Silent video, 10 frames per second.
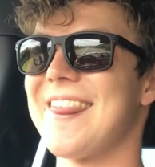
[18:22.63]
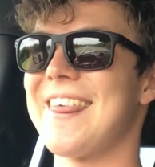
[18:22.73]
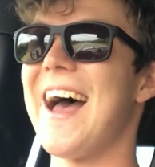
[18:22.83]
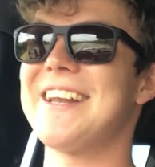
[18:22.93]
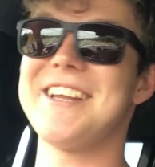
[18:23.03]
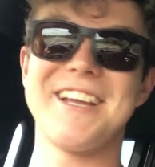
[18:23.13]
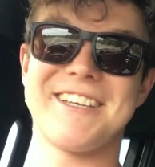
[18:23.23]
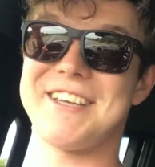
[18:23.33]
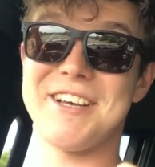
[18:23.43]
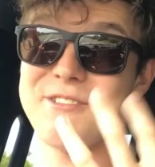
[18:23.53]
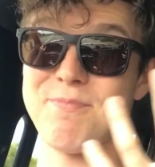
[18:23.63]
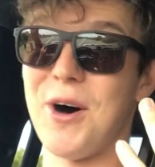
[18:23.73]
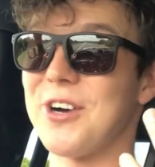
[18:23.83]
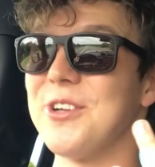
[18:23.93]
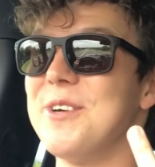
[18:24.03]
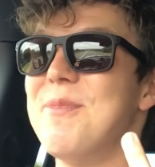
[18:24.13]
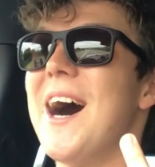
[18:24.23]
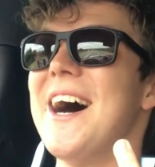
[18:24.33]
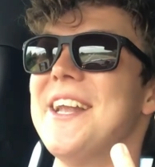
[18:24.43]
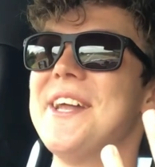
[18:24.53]
That does boggle the
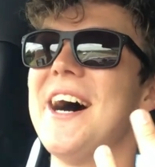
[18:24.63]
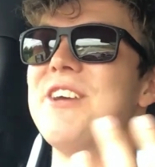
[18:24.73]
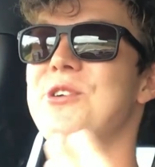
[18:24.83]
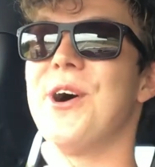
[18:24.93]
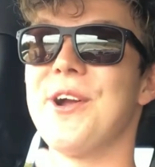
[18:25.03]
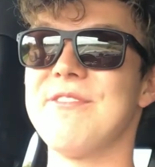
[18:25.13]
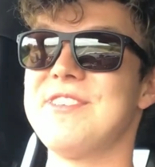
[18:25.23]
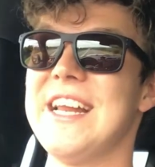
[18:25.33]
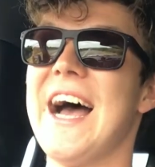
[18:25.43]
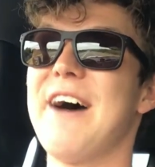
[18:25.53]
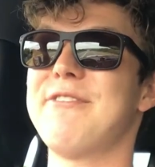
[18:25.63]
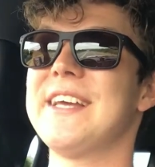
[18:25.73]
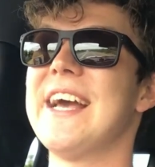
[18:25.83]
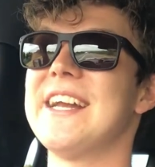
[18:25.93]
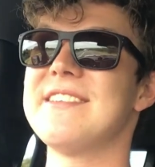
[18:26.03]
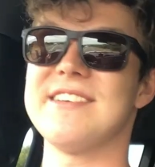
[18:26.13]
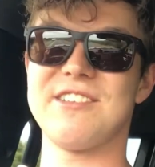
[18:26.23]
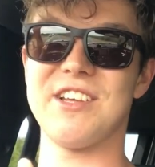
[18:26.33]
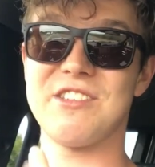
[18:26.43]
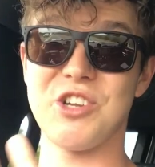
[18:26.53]
mind. You don't obviously have to get it,
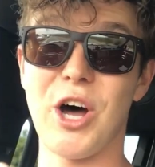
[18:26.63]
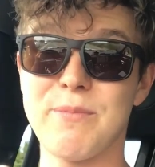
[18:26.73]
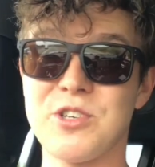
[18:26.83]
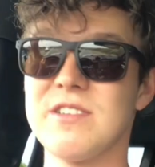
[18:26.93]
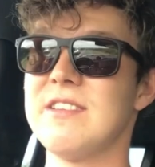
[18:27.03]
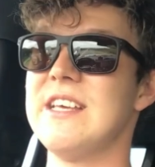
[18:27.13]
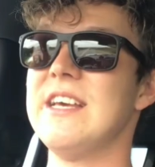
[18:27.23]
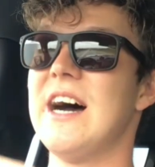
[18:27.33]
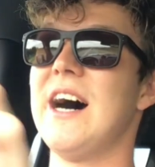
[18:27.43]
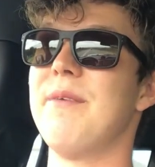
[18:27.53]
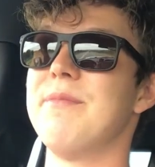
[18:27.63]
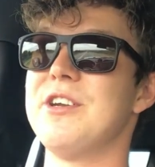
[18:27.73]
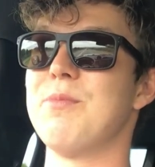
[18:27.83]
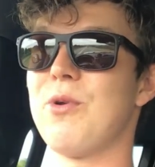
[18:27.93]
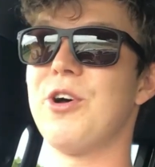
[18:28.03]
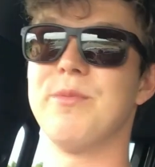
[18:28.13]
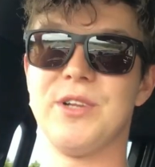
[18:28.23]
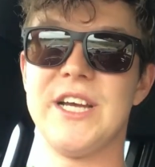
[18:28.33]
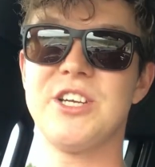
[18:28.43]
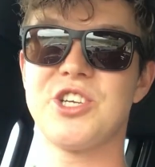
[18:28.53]
it's an option, the
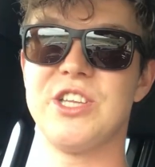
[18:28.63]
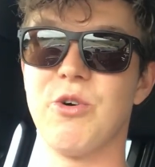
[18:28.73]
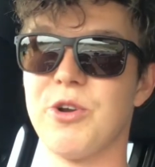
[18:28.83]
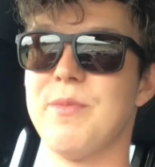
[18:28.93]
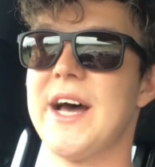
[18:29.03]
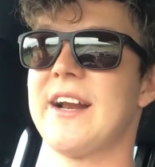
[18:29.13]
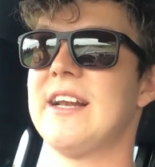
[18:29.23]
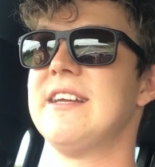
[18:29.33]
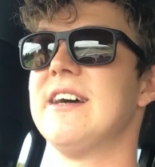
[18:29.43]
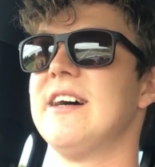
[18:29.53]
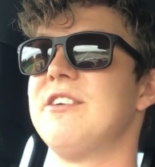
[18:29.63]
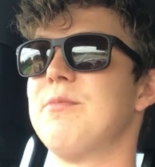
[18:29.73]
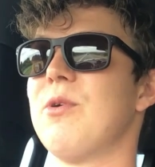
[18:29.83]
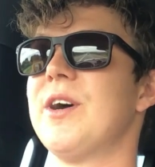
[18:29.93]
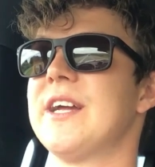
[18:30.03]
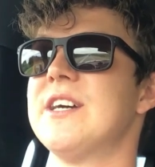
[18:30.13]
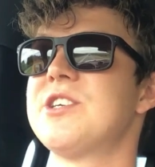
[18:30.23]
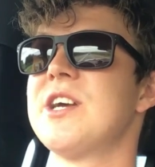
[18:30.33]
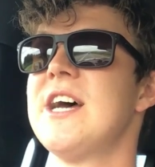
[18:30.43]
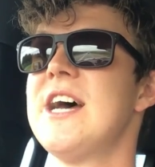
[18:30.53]
deployable hitch, the automatically deploying
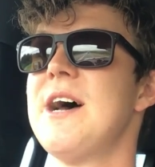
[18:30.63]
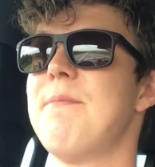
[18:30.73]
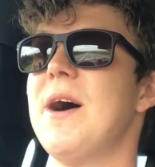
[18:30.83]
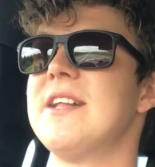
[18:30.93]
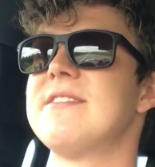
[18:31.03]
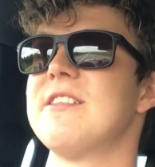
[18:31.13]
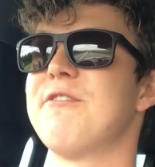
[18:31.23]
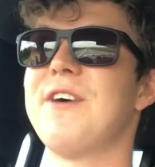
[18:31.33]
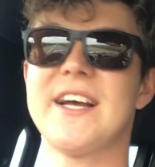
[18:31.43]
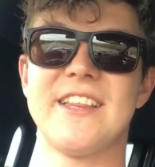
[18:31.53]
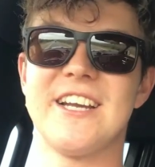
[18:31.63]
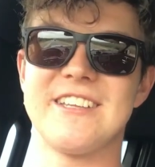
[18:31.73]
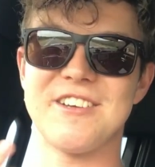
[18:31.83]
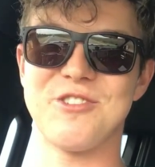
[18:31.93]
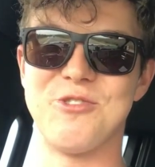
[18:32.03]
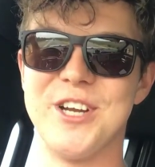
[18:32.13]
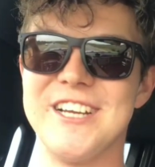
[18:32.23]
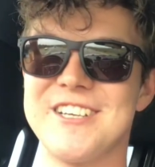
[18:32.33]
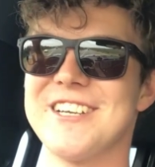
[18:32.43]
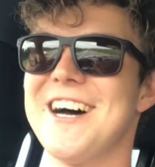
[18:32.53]
hitch, but the fact that it doesn't
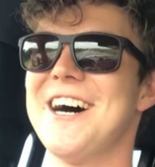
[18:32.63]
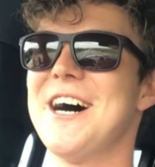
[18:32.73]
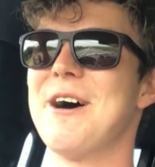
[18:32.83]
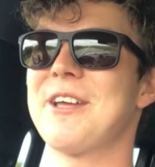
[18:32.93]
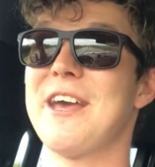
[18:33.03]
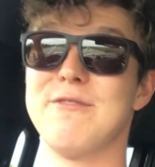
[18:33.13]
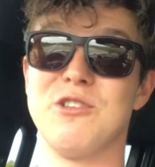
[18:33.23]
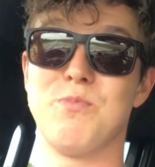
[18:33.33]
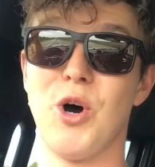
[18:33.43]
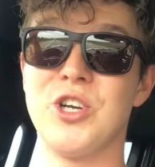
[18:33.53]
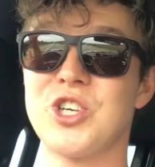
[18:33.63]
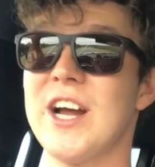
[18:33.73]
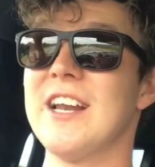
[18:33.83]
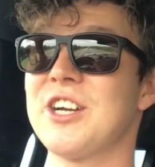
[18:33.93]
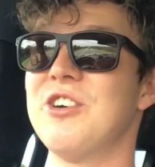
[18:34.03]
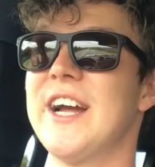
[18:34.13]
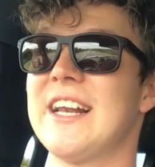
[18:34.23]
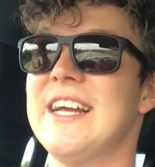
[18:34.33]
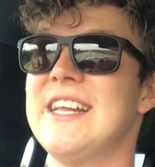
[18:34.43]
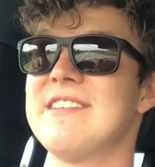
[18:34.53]
reach Kevin's boat trailer
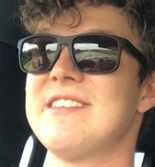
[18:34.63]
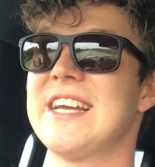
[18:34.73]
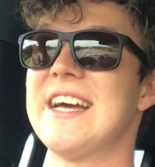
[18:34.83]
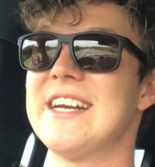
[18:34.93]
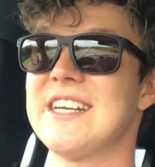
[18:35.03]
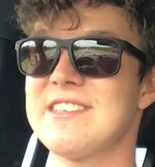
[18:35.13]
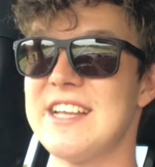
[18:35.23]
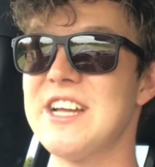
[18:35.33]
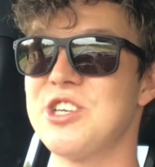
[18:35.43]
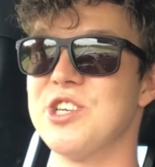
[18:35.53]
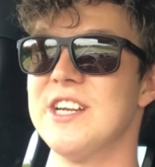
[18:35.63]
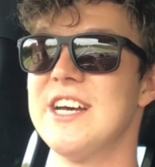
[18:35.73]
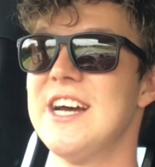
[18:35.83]
correctly and he has to get an extension